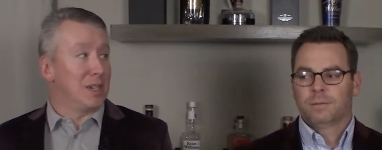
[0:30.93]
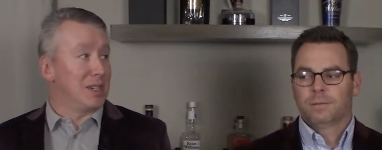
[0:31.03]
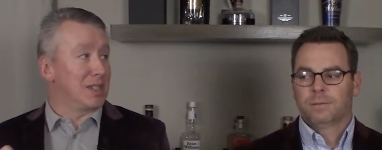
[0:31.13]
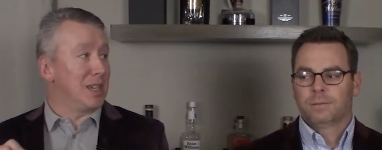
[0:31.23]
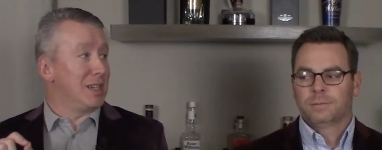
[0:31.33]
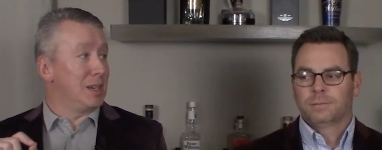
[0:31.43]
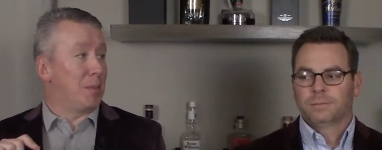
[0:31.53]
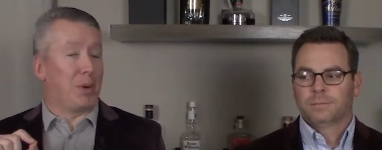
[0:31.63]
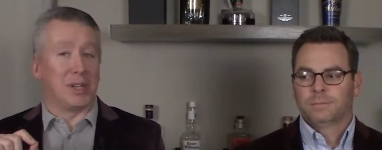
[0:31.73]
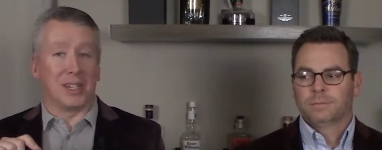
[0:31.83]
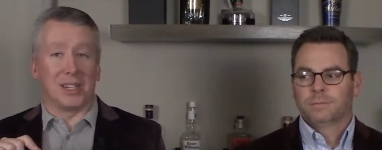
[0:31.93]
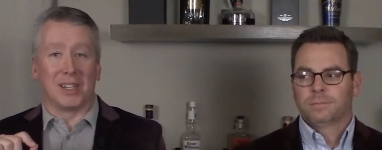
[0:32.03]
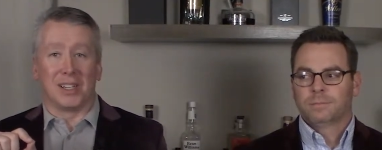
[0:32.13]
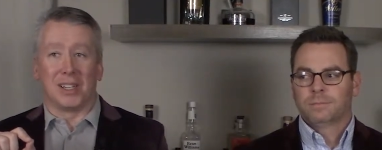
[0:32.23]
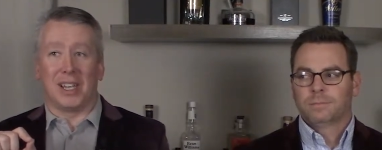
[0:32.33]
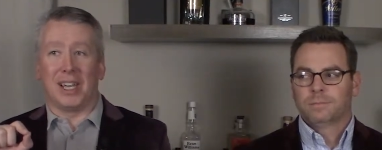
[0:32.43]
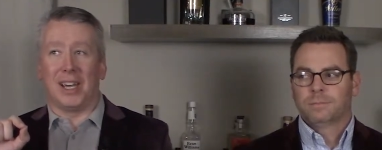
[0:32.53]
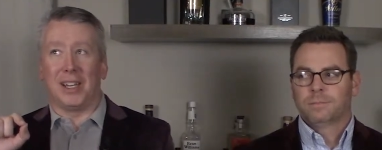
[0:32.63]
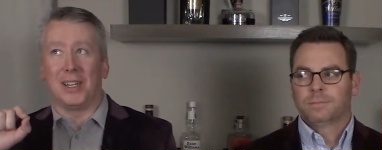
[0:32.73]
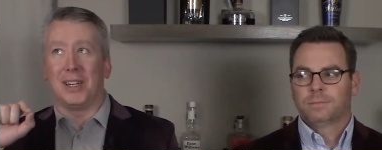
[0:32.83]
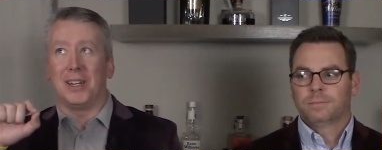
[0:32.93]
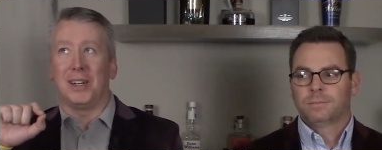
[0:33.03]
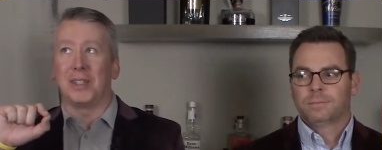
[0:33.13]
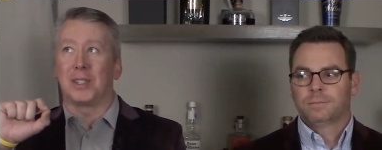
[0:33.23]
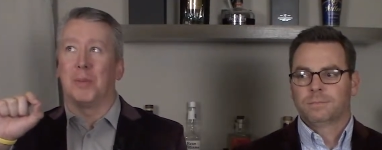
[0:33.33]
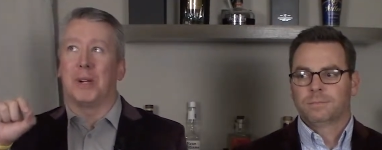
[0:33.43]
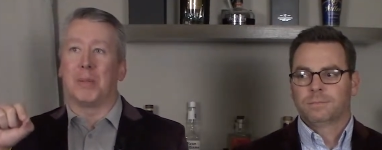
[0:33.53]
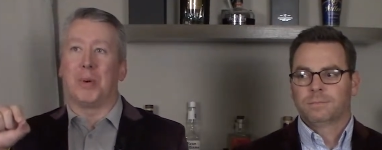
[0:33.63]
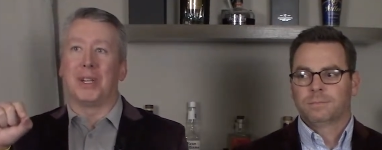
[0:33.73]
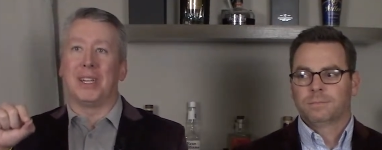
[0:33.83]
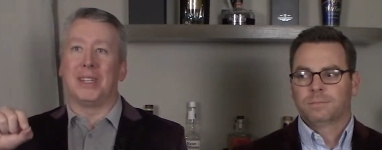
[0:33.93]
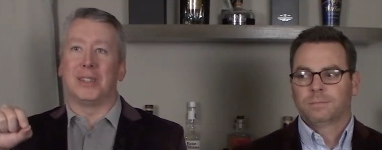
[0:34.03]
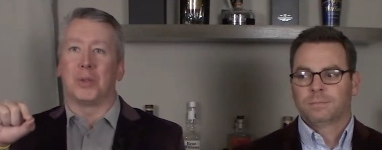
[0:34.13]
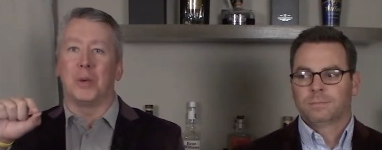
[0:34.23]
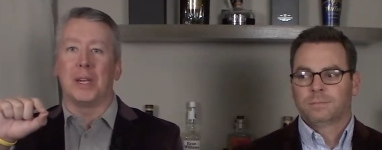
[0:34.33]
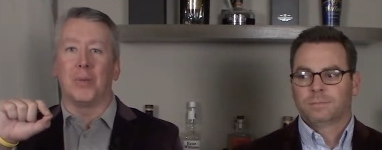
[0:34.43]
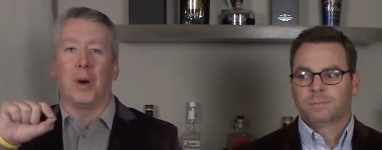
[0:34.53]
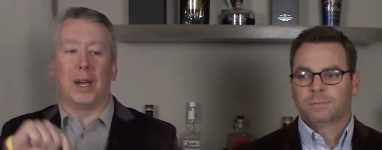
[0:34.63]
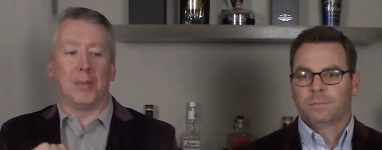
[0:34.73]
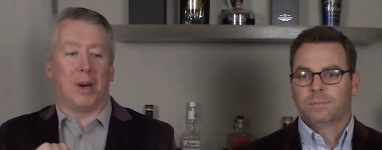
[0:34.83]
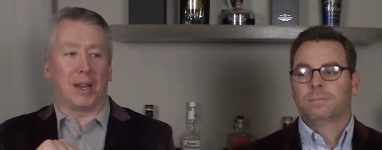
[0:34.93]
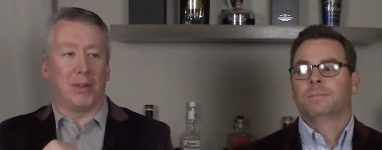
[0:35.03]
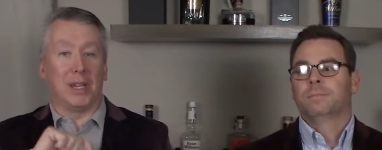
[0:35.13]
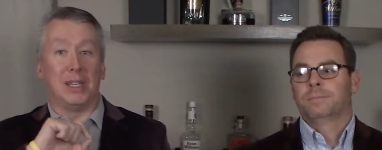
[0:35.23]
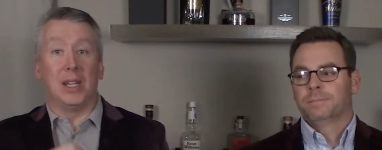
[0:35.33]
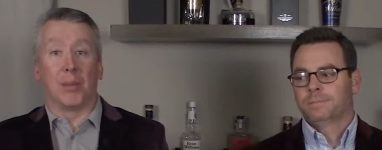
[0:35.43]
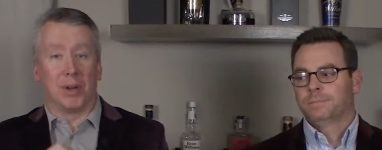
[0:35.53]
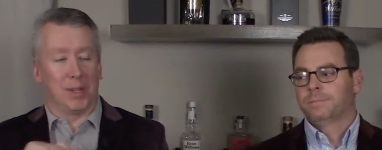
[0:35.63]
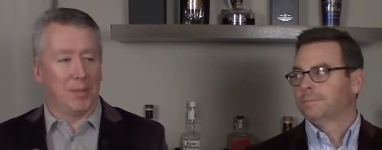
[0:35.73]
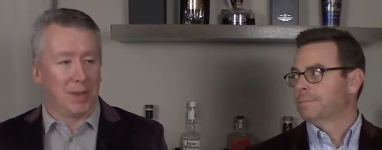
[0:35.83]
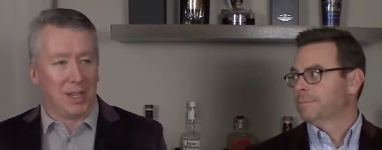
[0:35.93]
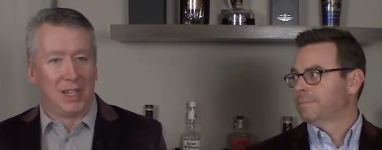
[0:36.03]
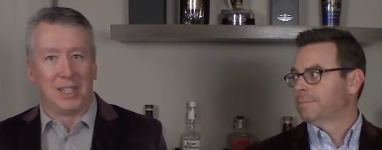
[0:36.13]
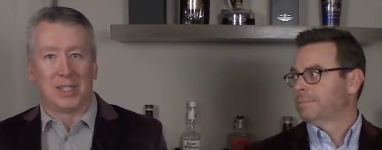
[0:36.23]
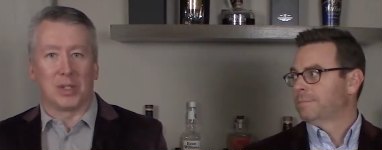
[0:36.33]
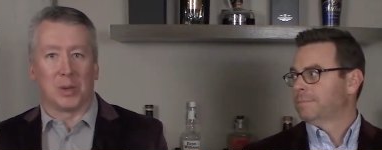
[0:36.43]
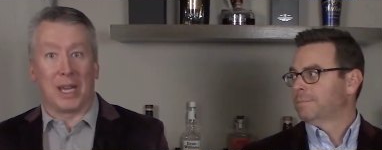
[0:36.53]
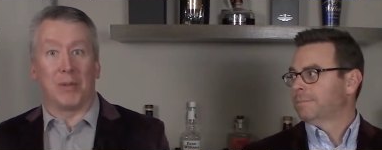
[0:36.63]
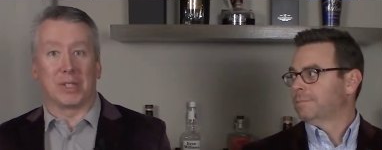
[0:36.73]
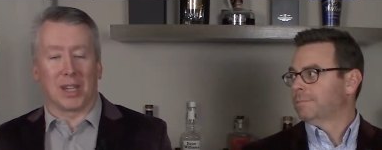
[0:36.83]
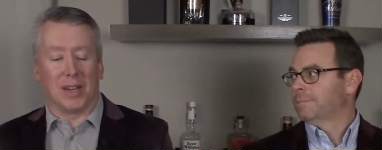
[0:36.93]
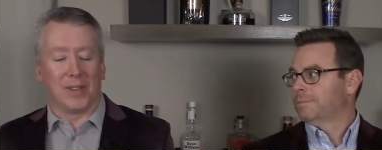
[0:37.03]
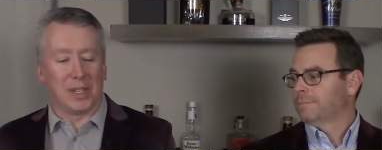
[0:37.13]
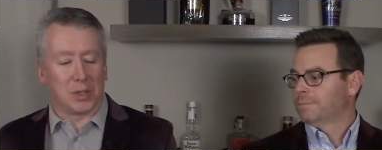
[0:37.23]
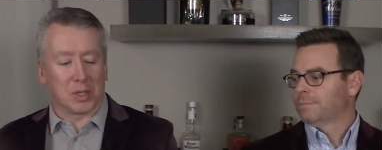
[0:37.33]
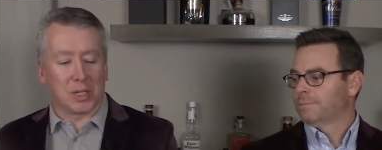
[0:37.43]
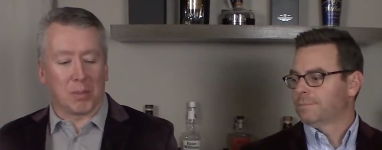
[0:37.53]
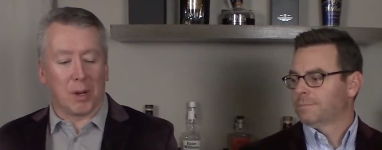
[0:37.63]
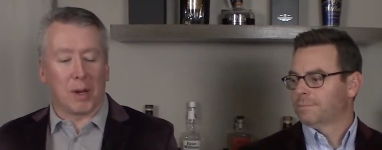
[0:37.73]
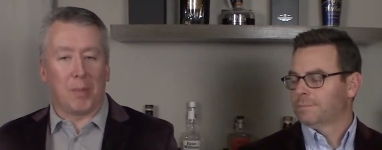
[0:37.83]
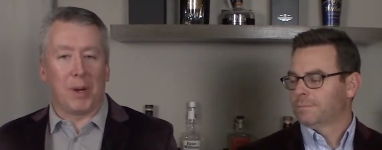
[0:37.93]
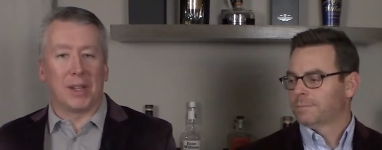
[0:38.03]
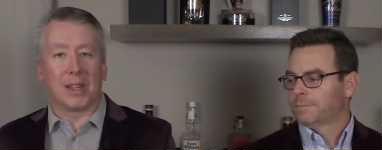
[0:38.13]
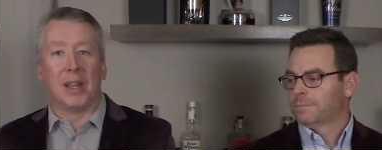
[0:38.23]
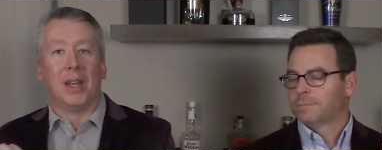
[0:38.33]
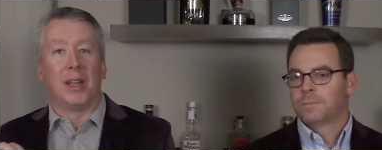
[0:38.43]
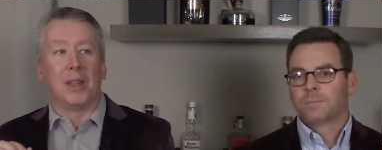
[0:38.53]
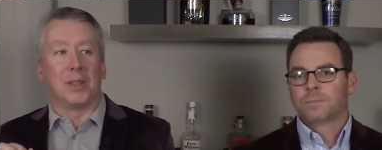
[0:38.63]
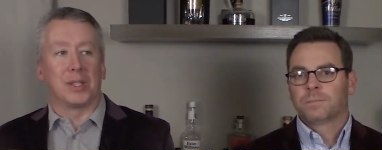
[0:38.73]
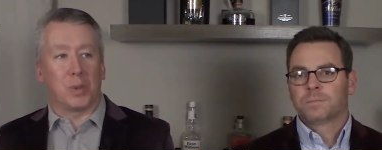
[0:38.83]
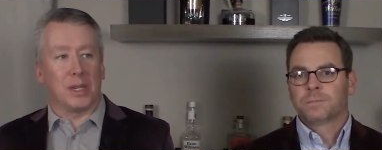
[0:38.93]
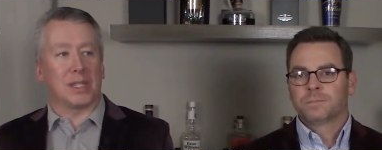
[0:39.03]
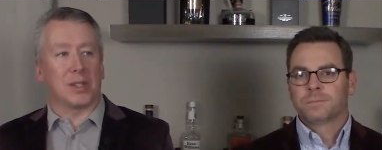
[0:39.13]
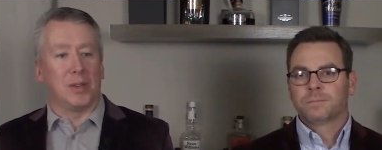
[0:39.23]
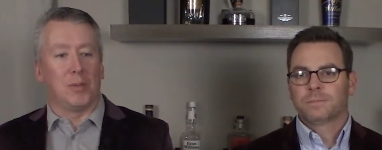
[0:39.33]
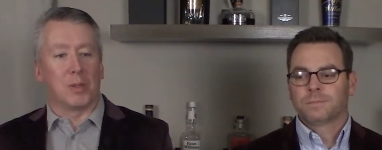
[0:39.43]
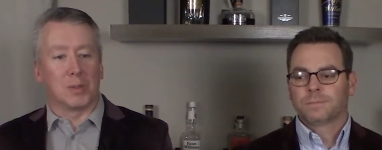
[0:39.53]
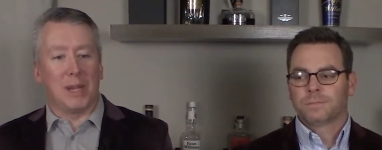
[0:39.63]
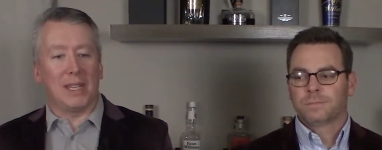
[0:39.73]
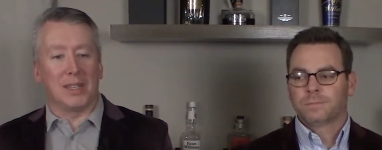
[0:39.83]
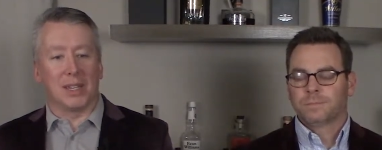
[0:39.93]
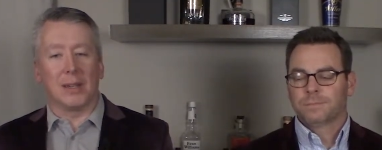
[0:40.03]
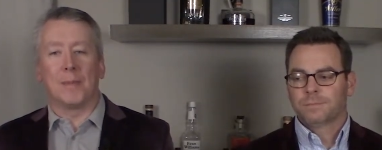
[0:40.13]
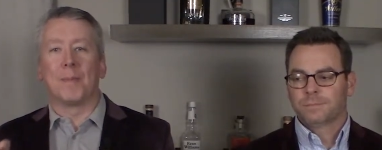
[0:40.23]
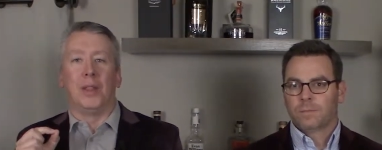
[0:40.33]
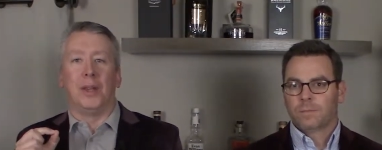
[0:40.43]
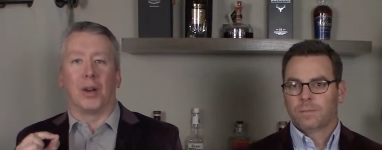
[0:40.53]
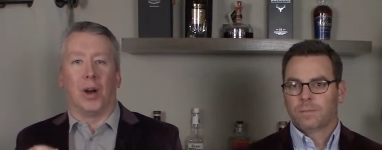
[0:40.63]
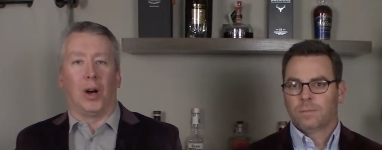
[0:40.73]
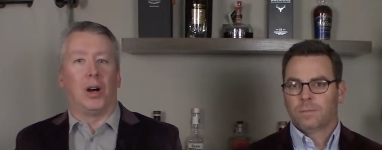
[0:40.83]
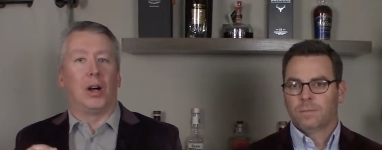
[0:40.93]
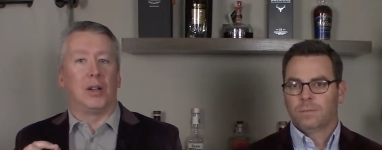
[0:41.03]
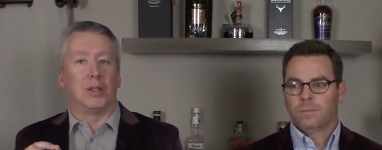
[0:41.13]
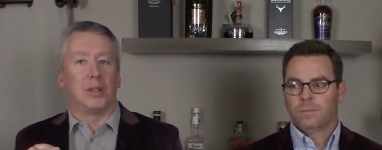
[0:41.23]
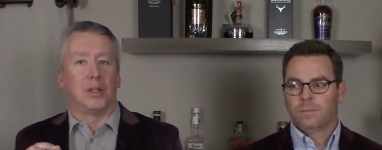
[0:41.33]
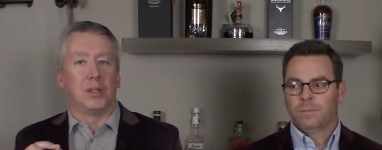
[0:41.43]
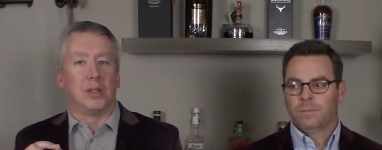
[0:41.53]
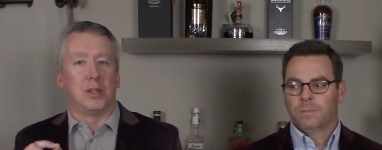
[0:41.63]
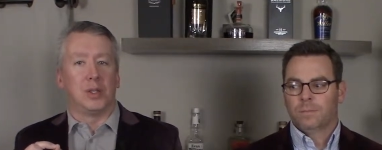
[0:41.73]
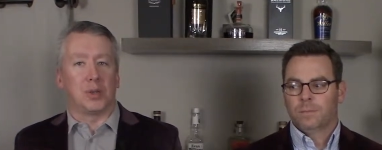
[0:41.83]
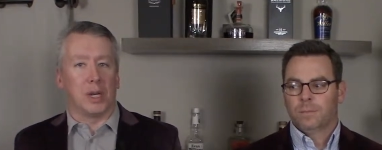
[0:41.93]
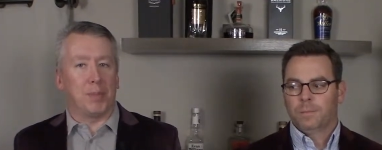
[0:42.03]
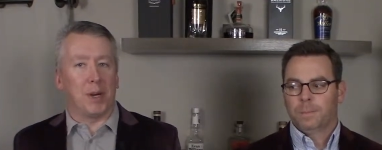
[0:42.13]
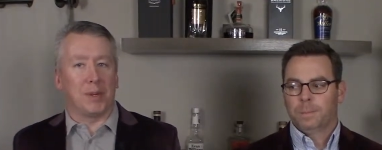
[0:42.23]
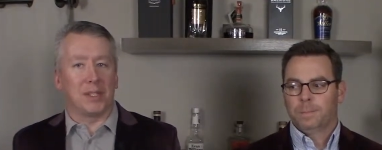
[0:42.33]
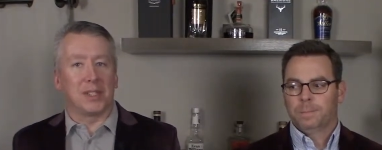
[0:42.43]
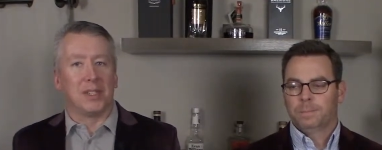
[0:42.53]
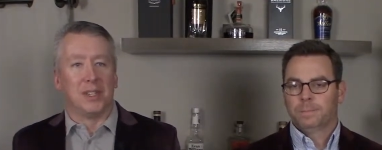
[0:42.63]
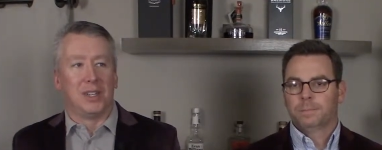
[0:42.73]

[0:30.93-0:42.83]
Speaker 1: because they ended up putting, they had uh, somebody put it into a wine bottle mm -hmm. and mm-hmm. number them. So that was kind of an interesting part. But the twist was mainly they're all straight bourbons.